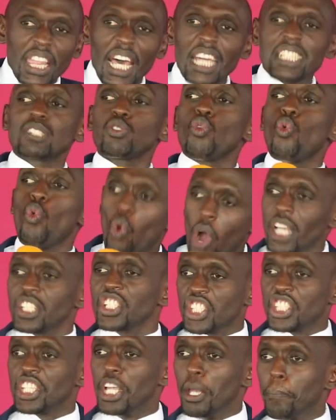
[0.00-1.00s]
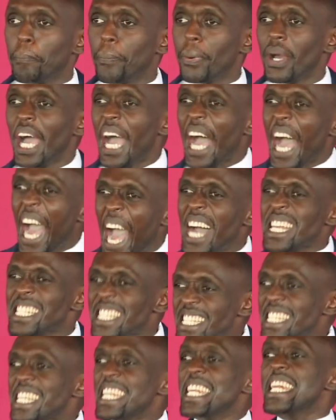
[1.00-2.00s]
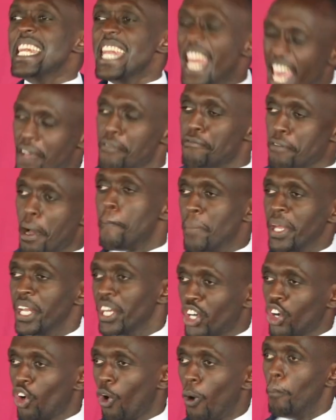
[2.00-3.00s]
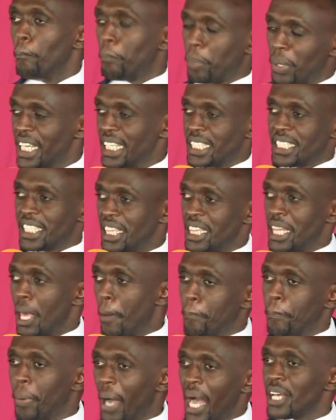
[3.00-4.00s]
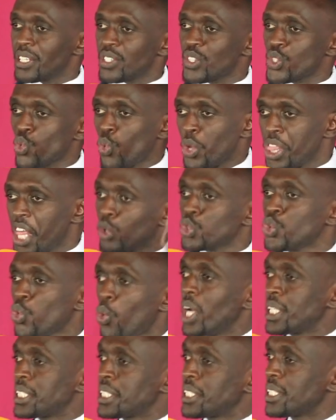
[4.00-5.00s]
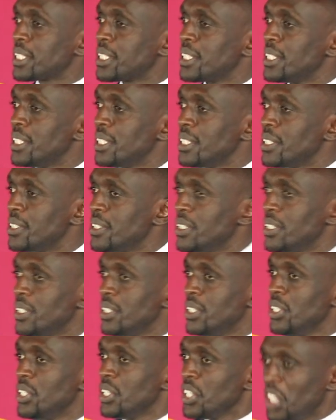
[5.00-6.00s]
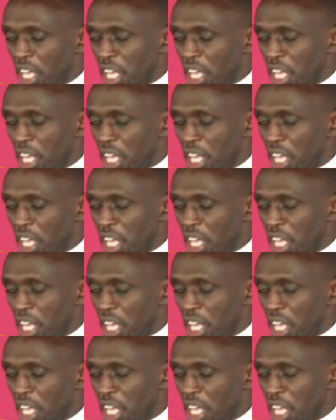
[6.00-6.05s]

That worship has never been complete in the past without what?